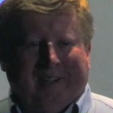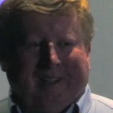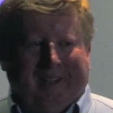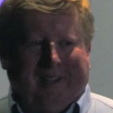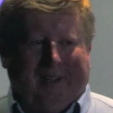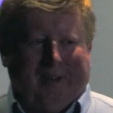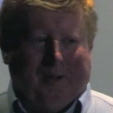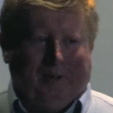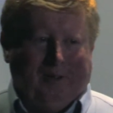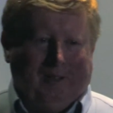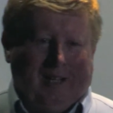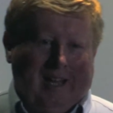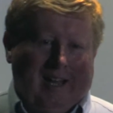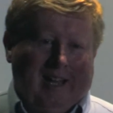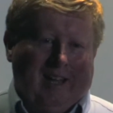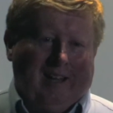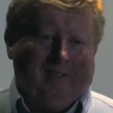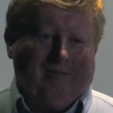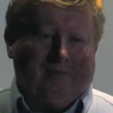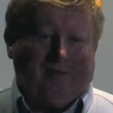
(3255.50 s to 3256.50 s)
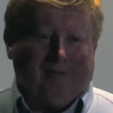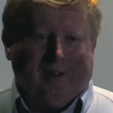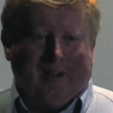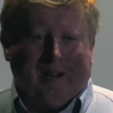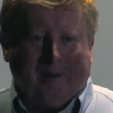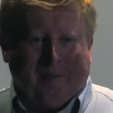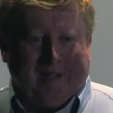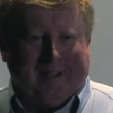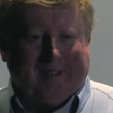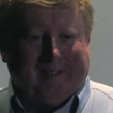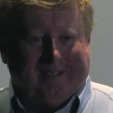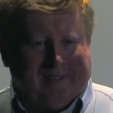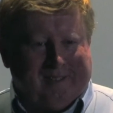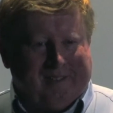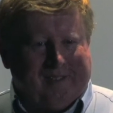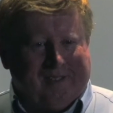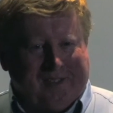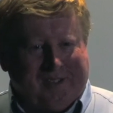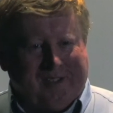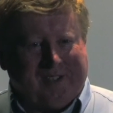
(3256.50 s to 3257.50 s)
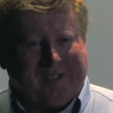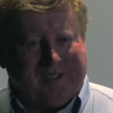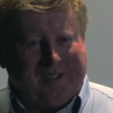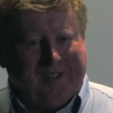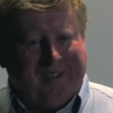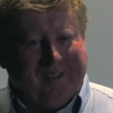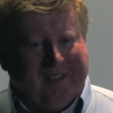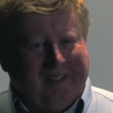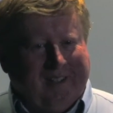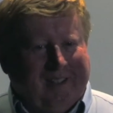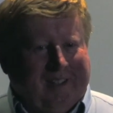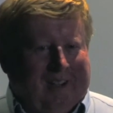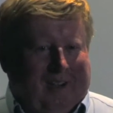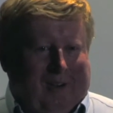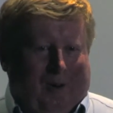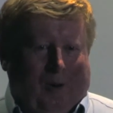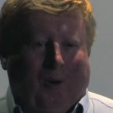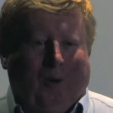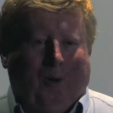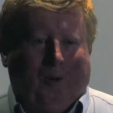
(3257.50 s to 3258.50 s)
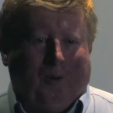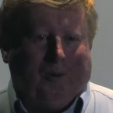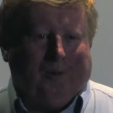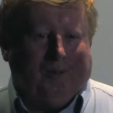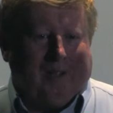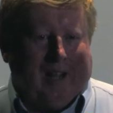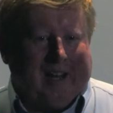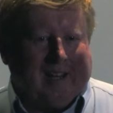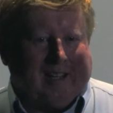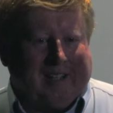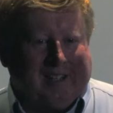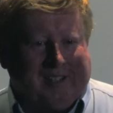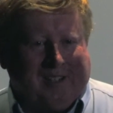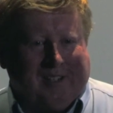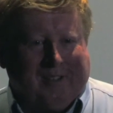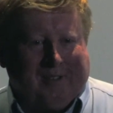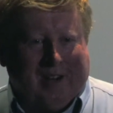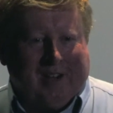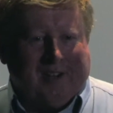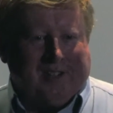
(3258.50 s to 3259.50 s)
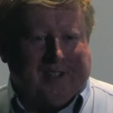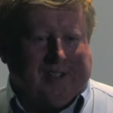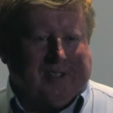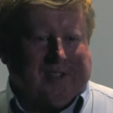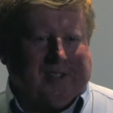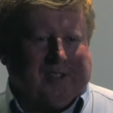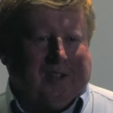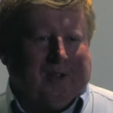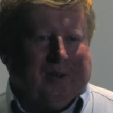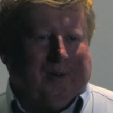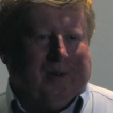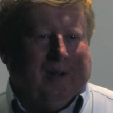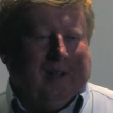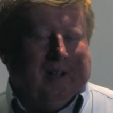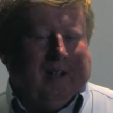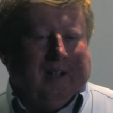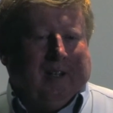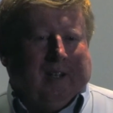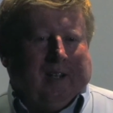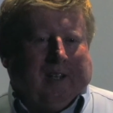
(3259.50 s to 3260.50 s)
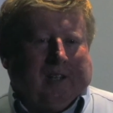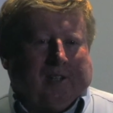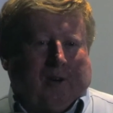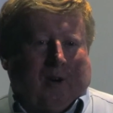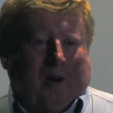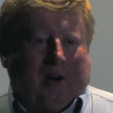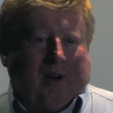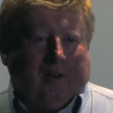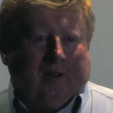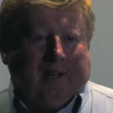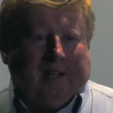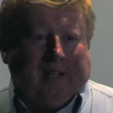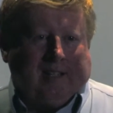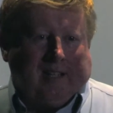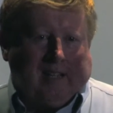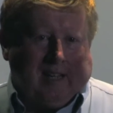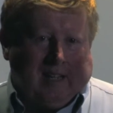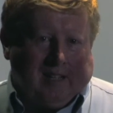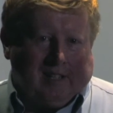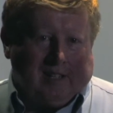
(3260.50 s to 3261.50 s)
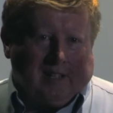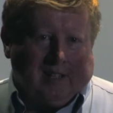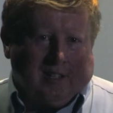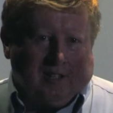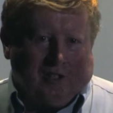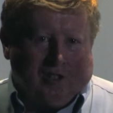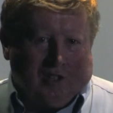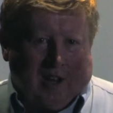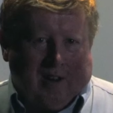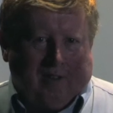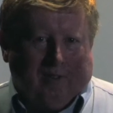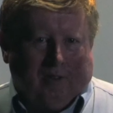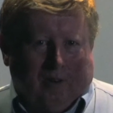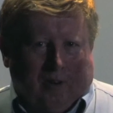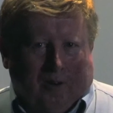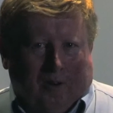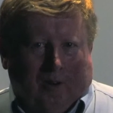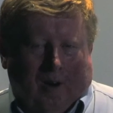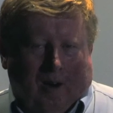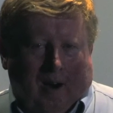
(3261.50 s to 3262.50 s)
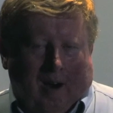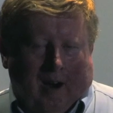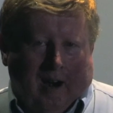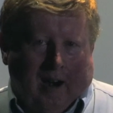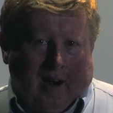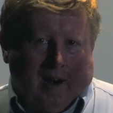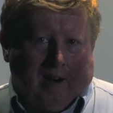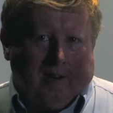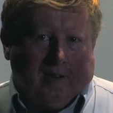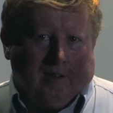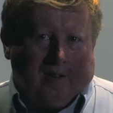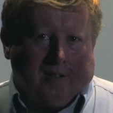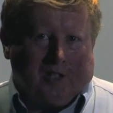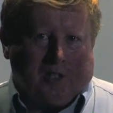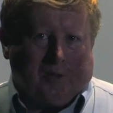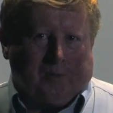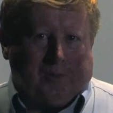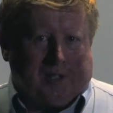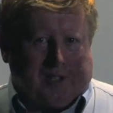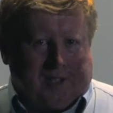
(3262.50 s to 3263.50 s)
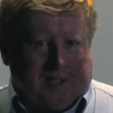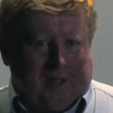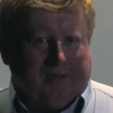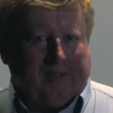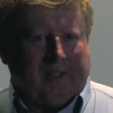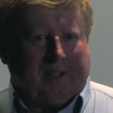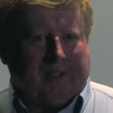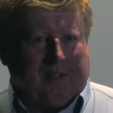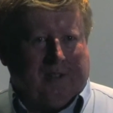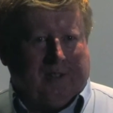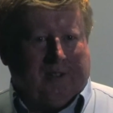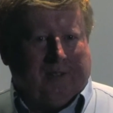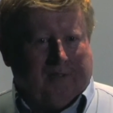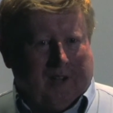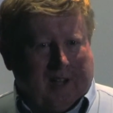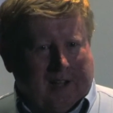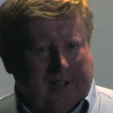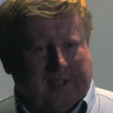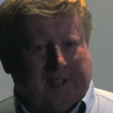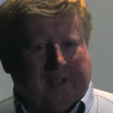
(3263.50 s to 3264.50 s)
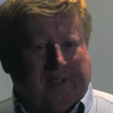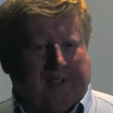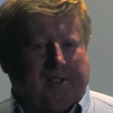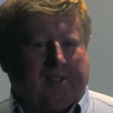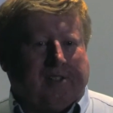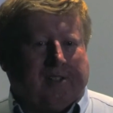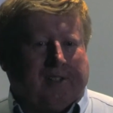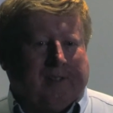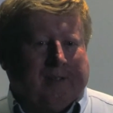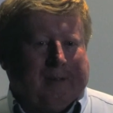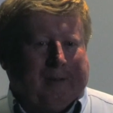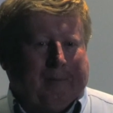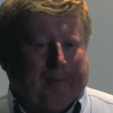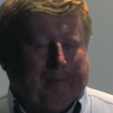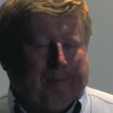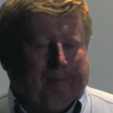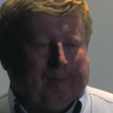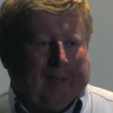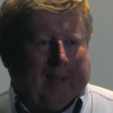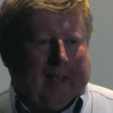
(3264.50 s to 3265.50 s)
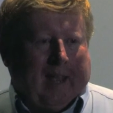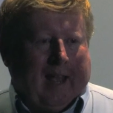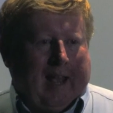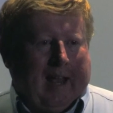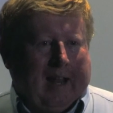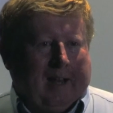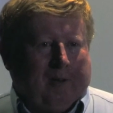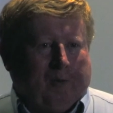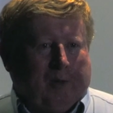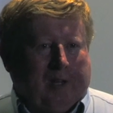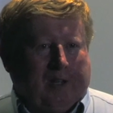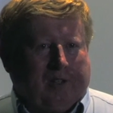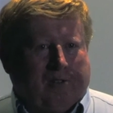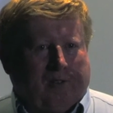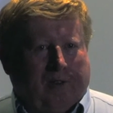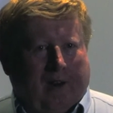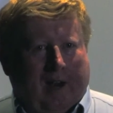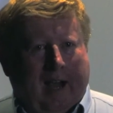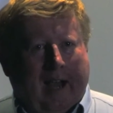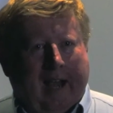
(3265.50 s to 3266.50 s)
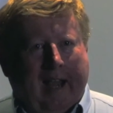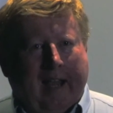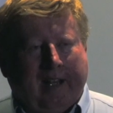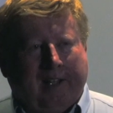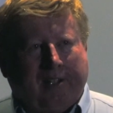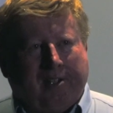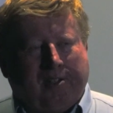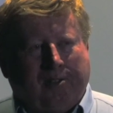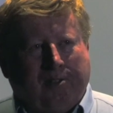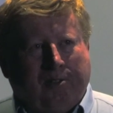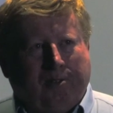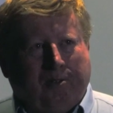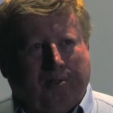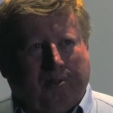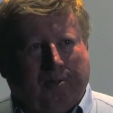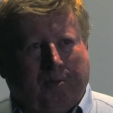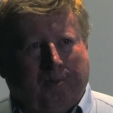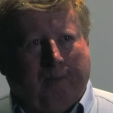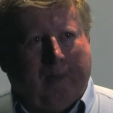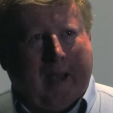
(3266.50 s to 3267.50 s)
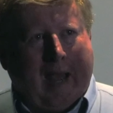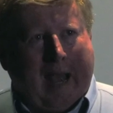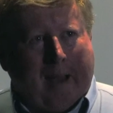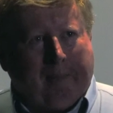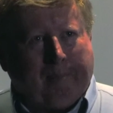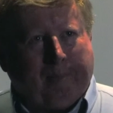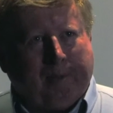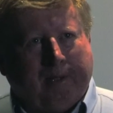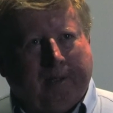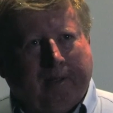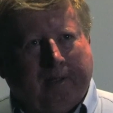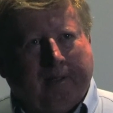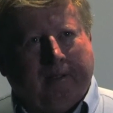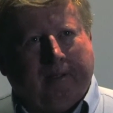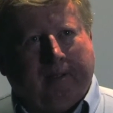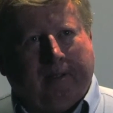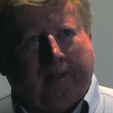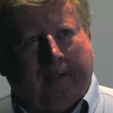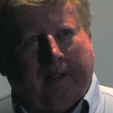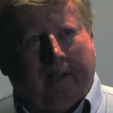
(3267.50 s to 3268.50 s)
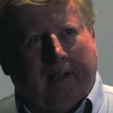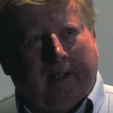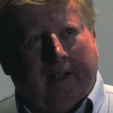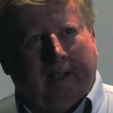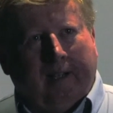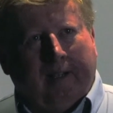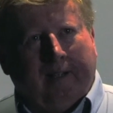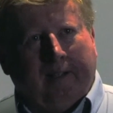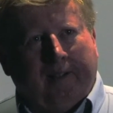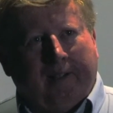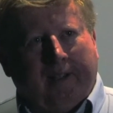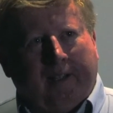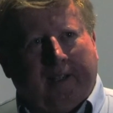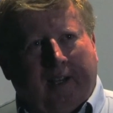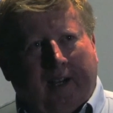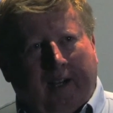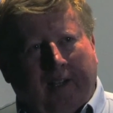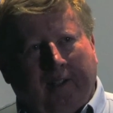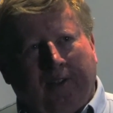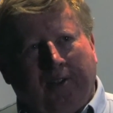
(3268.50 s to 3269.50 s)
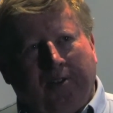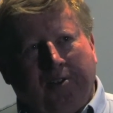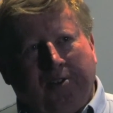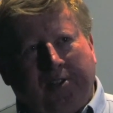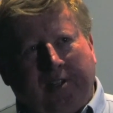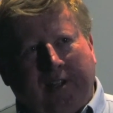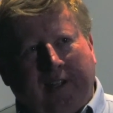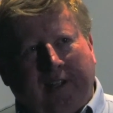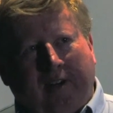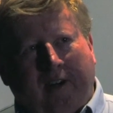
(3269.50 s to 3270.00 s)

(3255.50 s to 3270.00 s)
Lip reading: an OLED, there's a whole lot of considerations. So our ODTs in the general are specific to devices, and we try to map the colors in